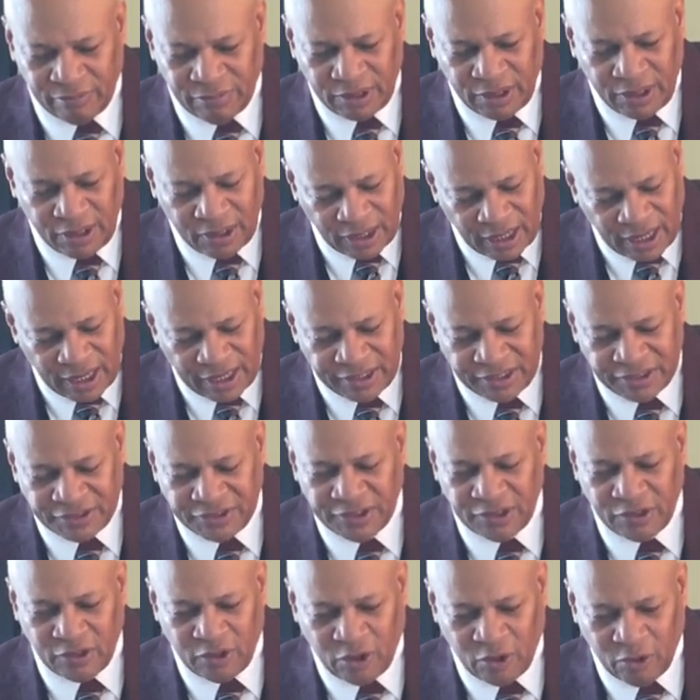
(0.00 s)
But God is
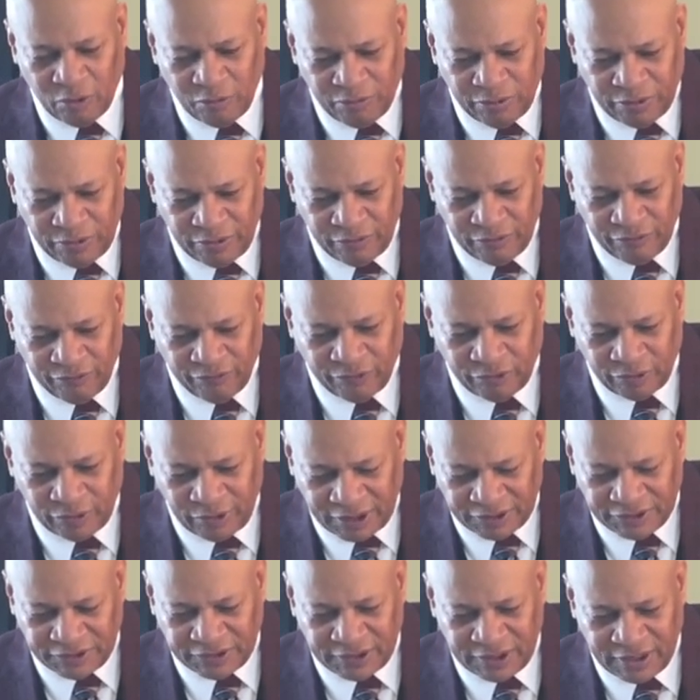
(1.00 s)
the hope for
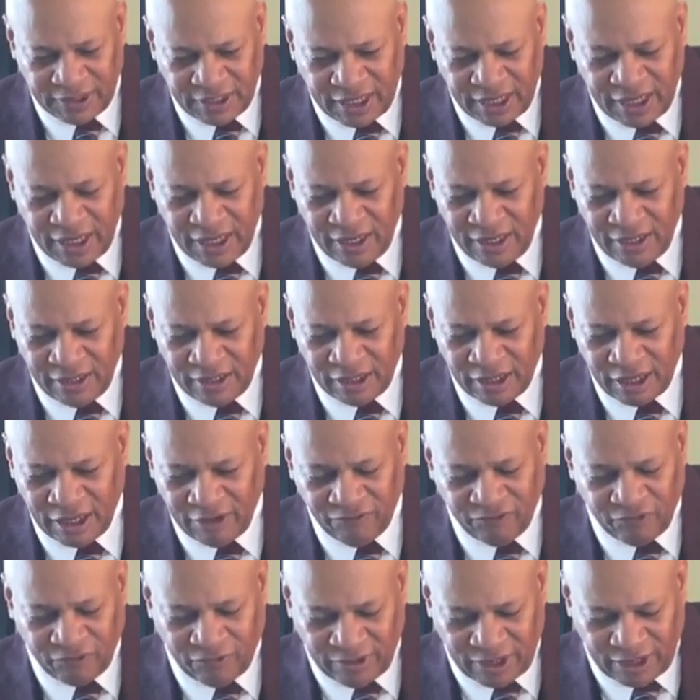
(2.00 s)
us today and
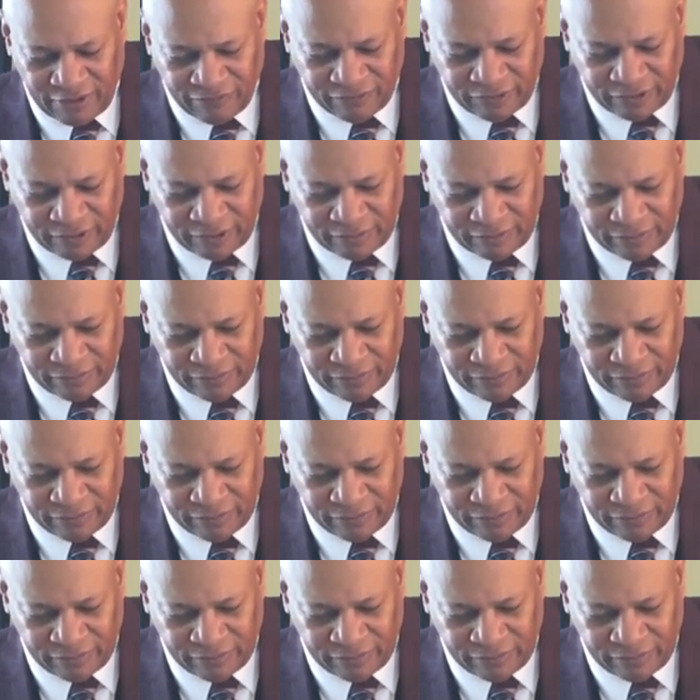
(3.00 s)
forever.